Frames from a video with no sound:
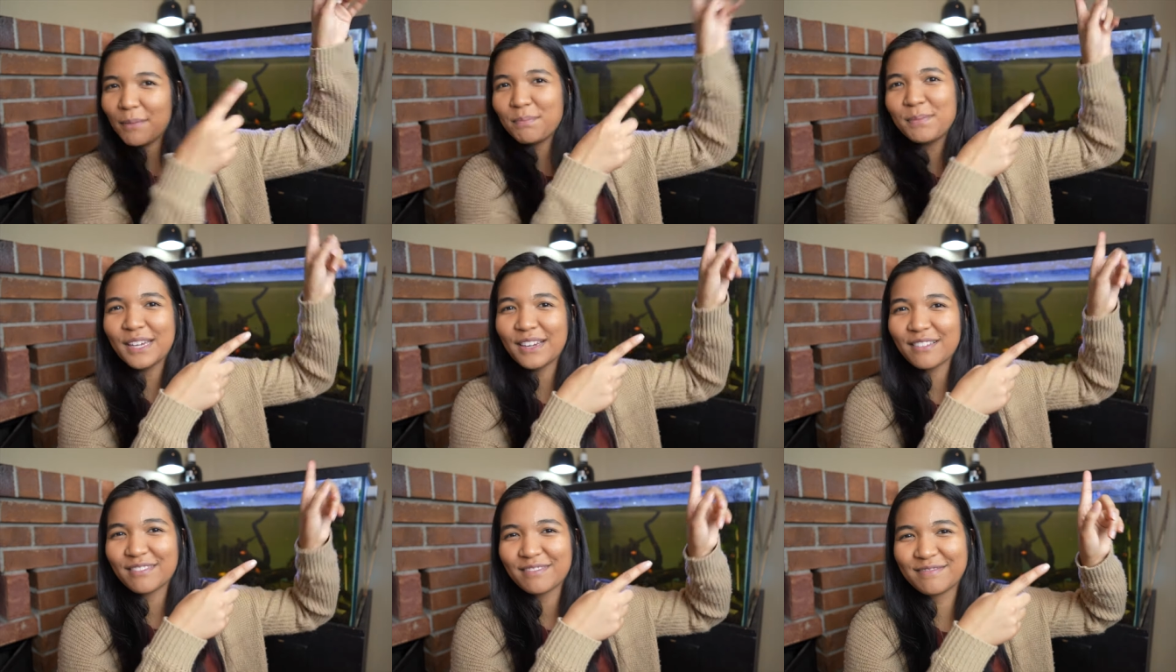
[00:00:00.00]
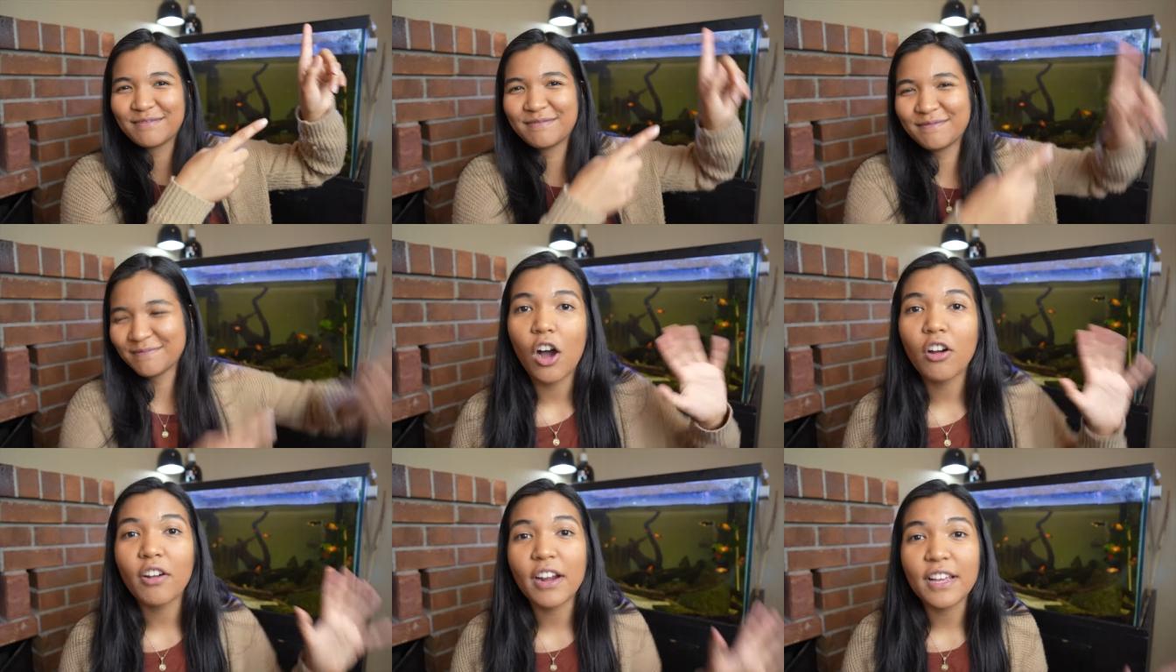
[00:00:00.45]
up here.
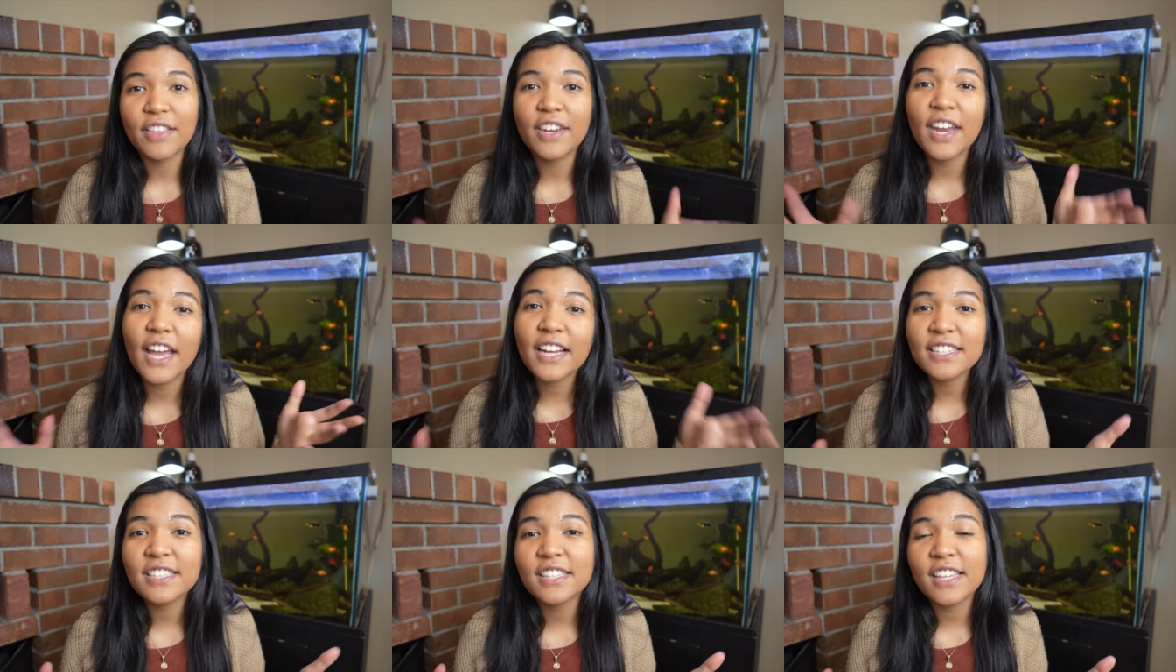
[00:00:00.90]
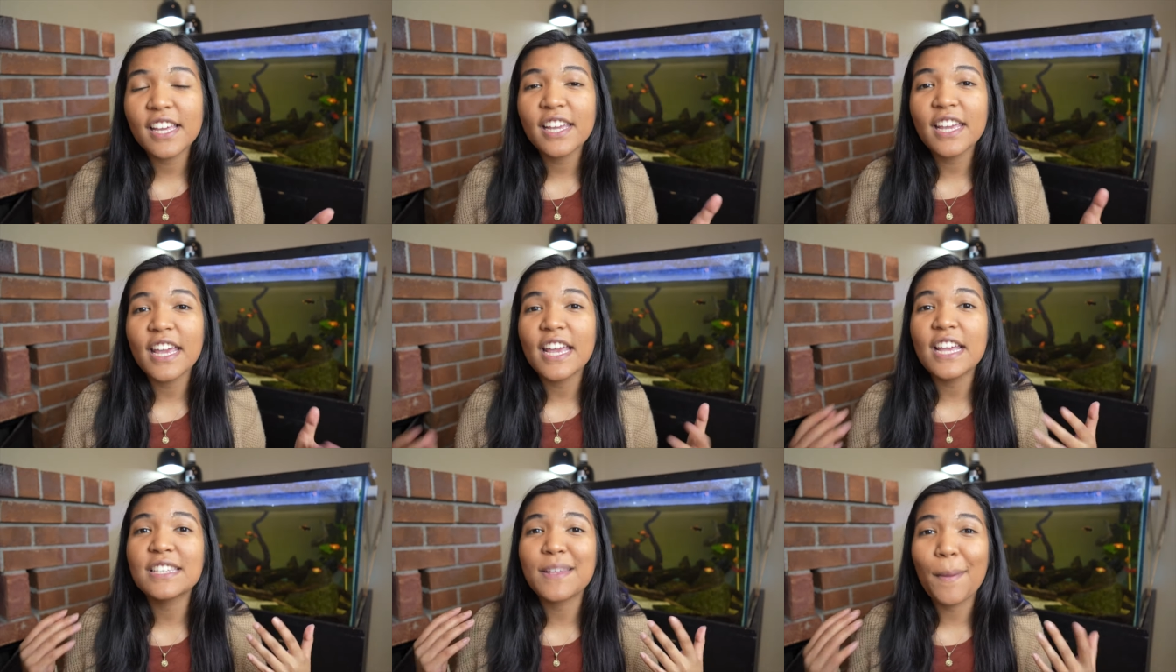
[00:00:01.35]
All right, the next
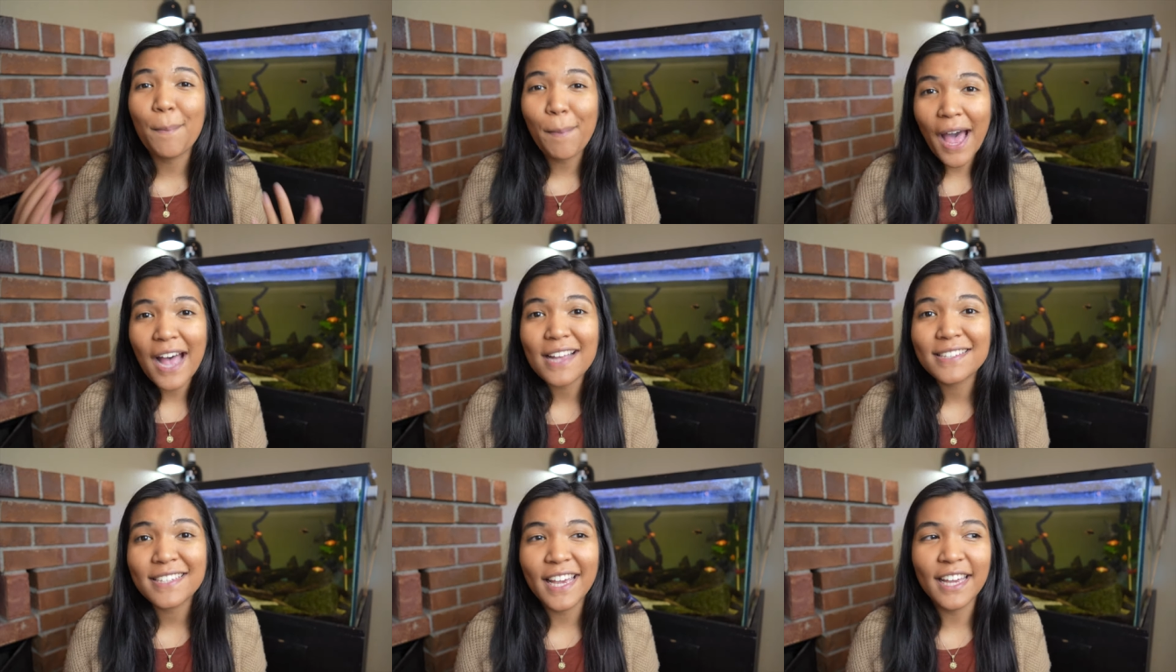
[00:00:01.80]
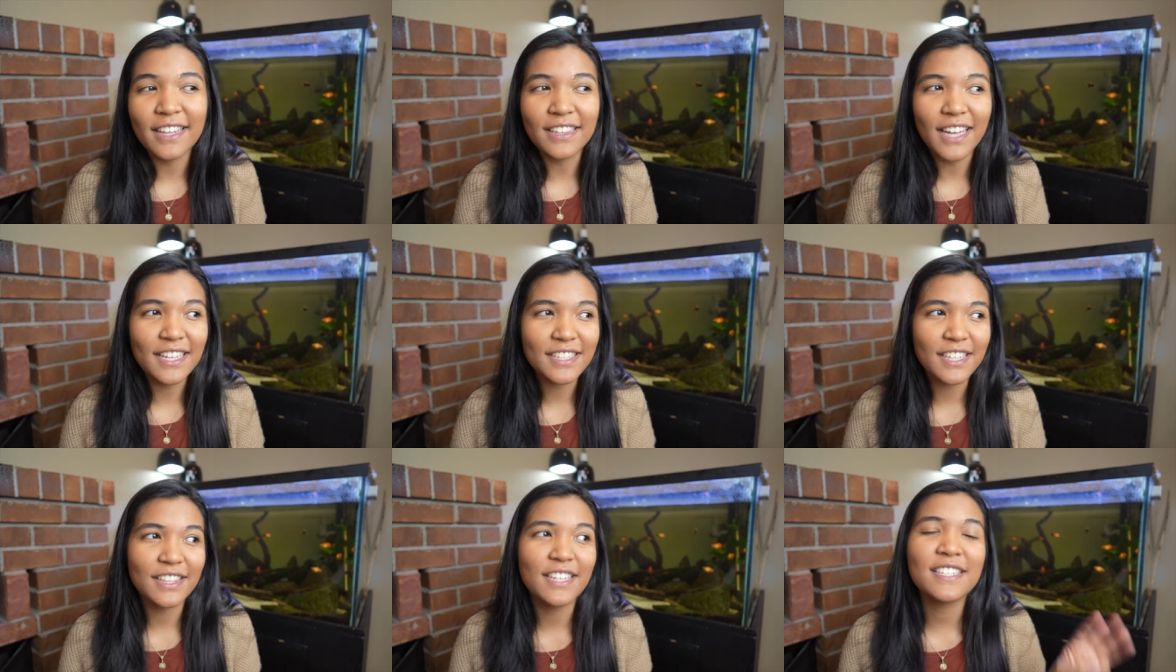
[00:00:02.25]
thing is basking
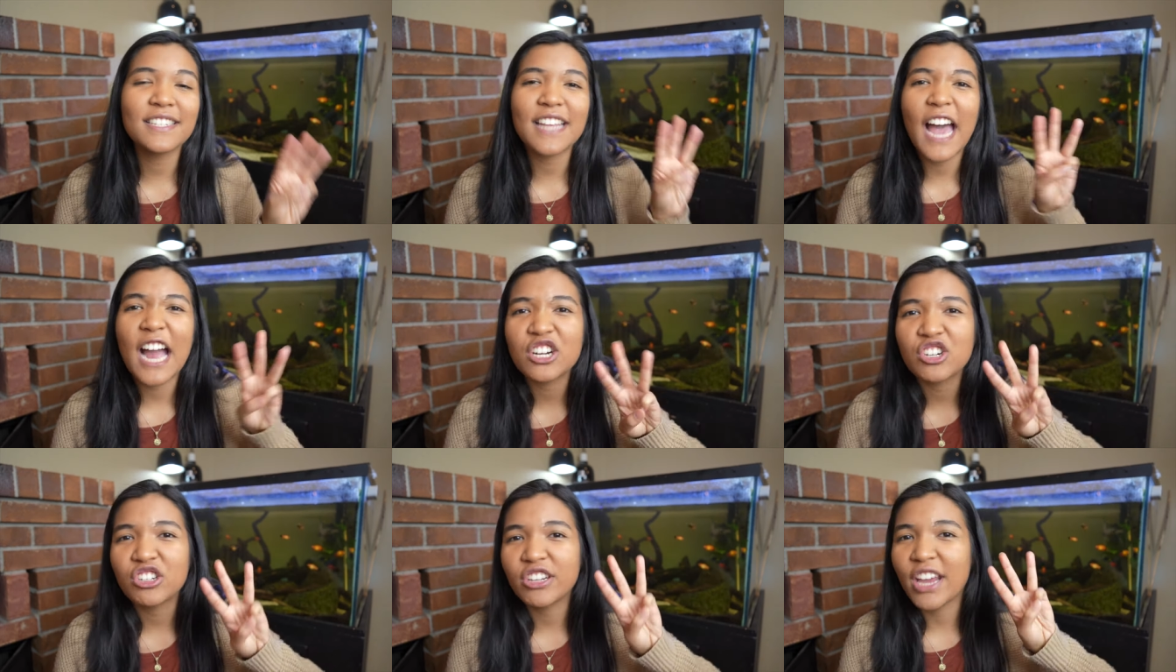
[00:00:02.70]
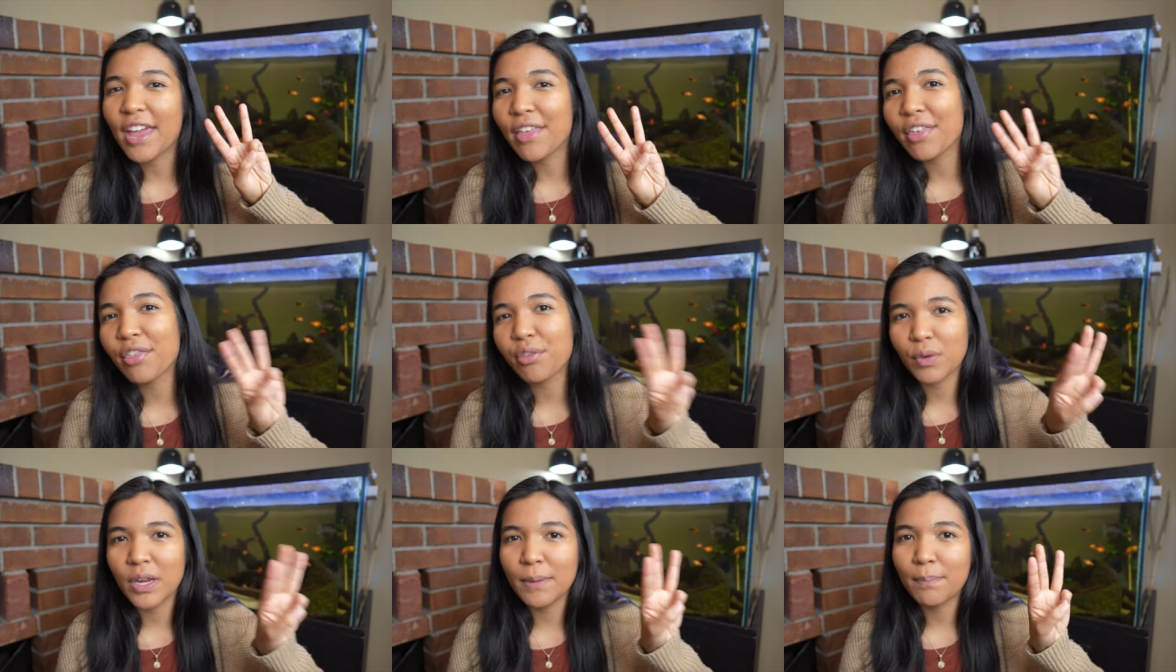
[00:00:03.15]
lights, and this is actually a
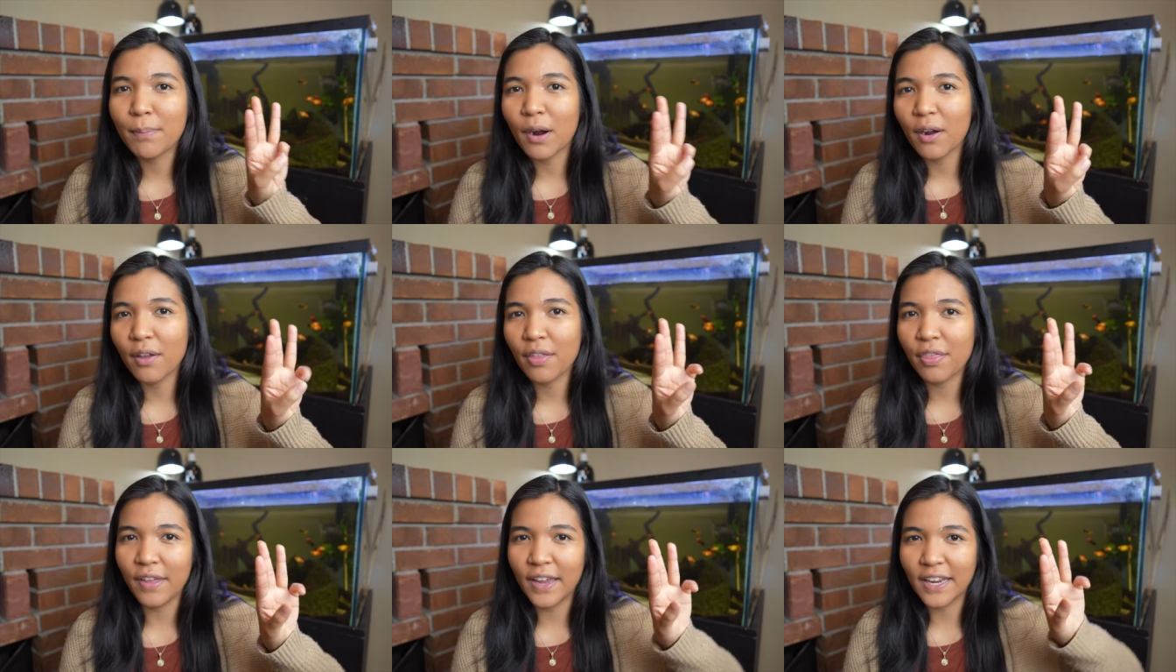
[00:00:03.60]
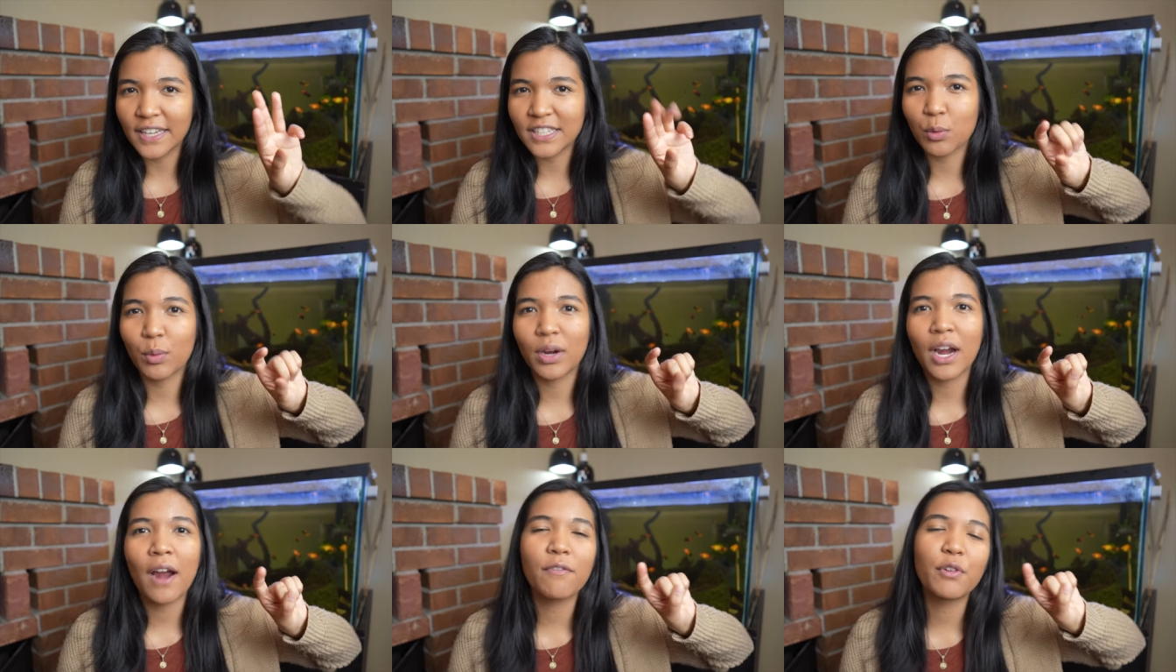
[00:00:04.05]
3-part thing,
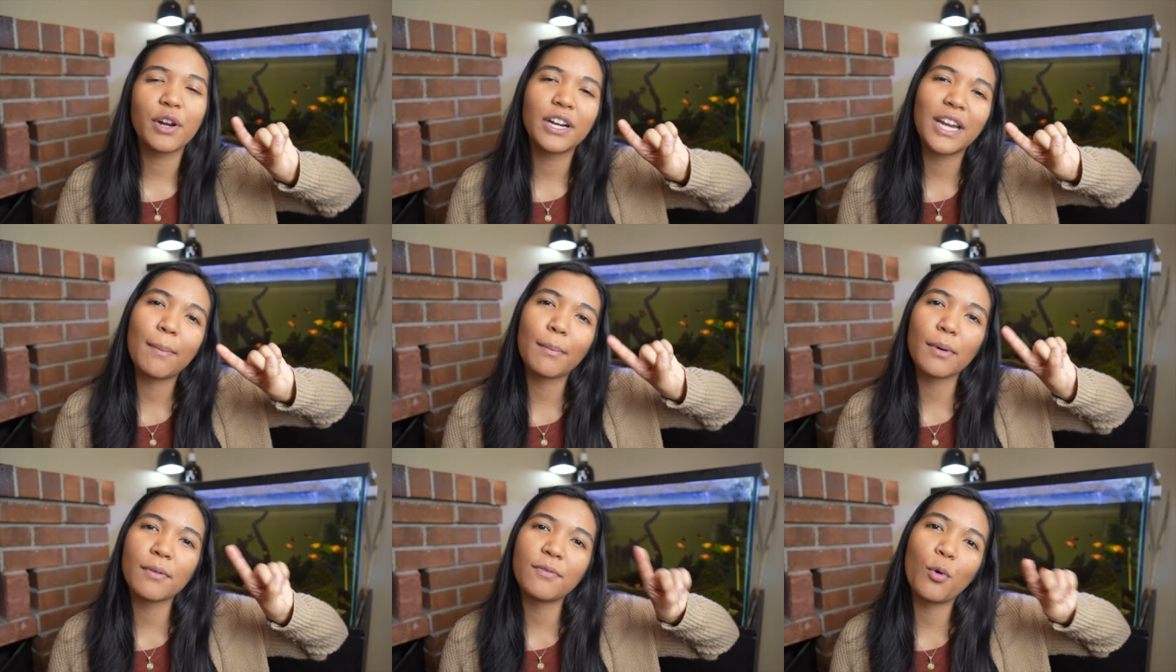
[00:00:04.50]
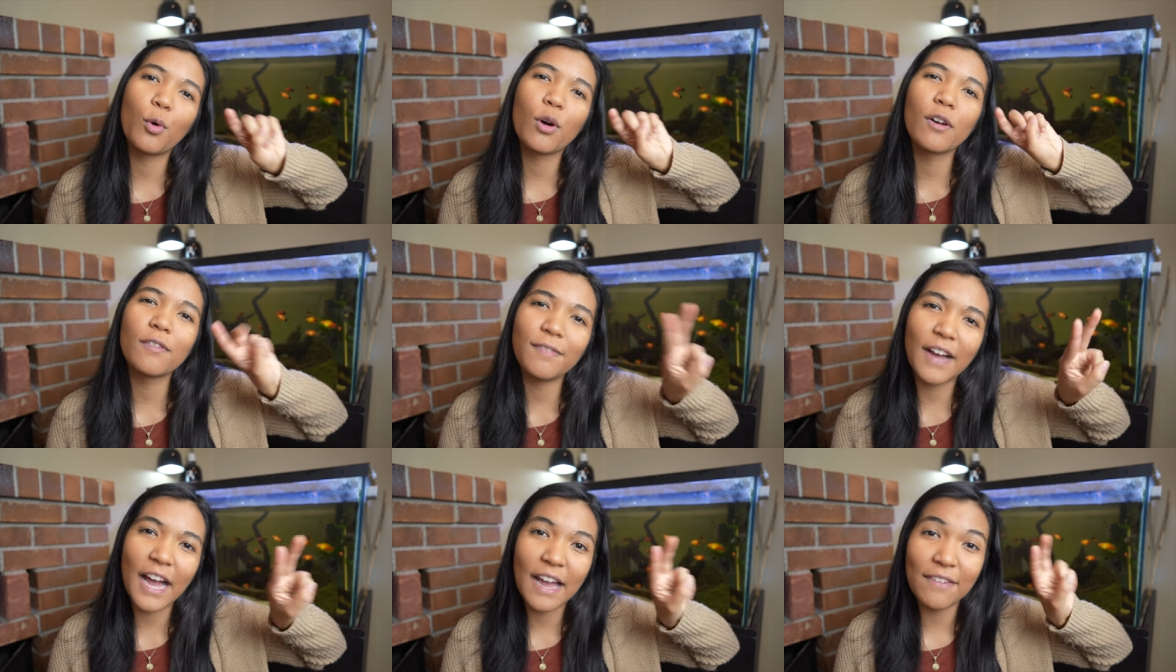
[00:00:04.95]
so we're covering number
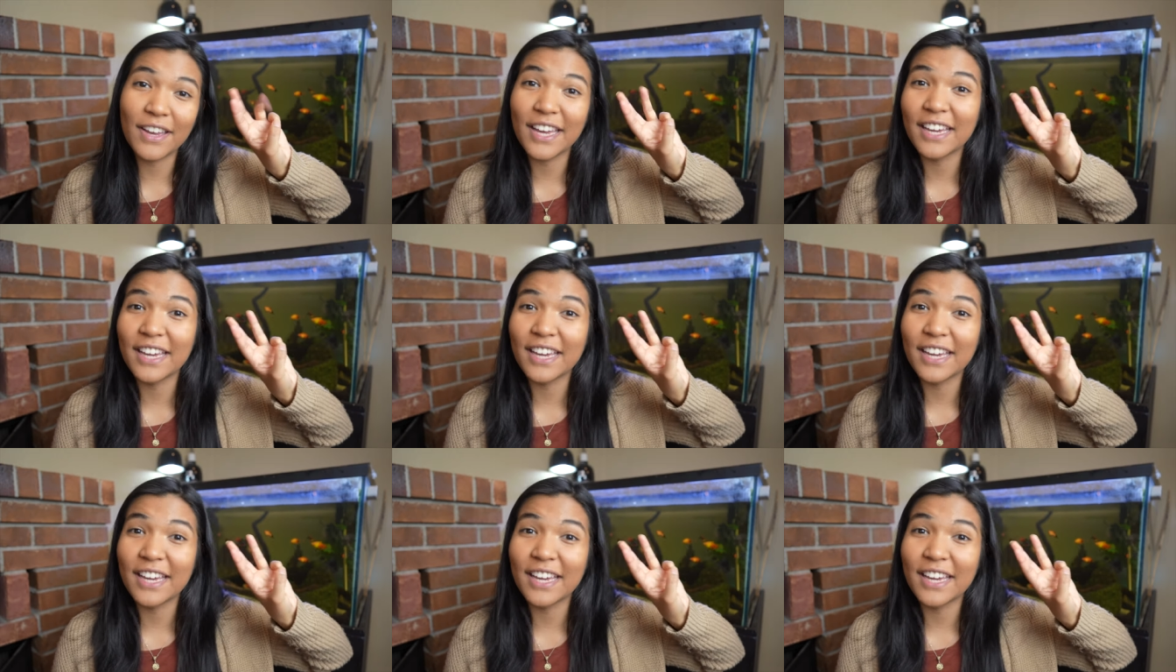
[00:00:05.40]
4, 5,